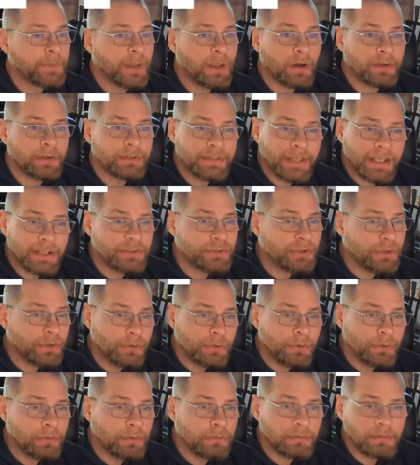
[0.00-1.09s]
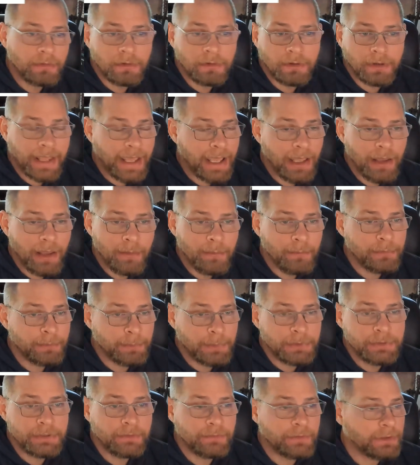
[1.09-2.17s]
A stage 2 or cam
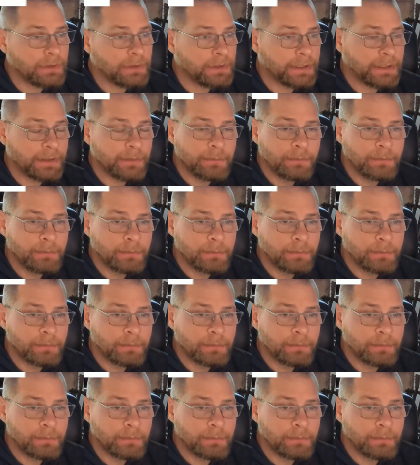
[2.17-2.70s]
specifically,